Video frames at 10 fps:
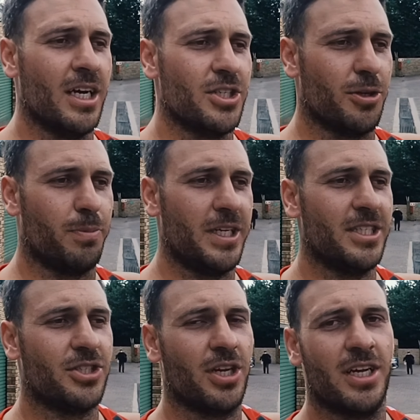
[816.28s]
So
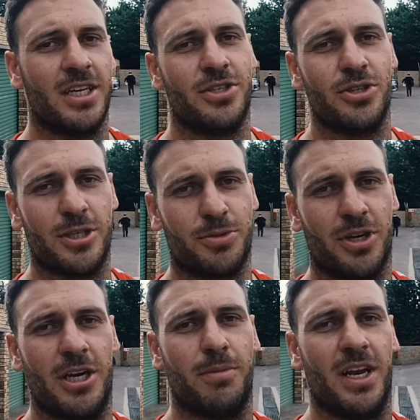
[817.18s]
please do
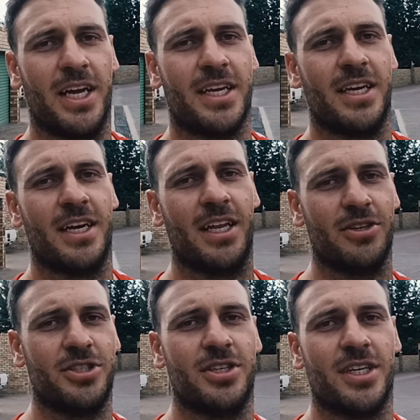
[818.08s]
subscribe, like, and
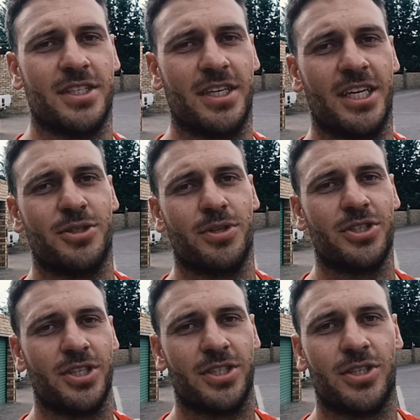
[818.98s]
I'll see you guys in the next one.
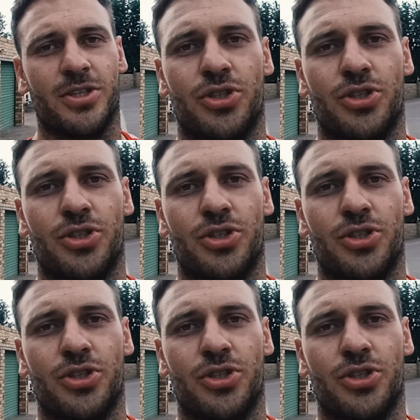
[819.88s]
Cheers.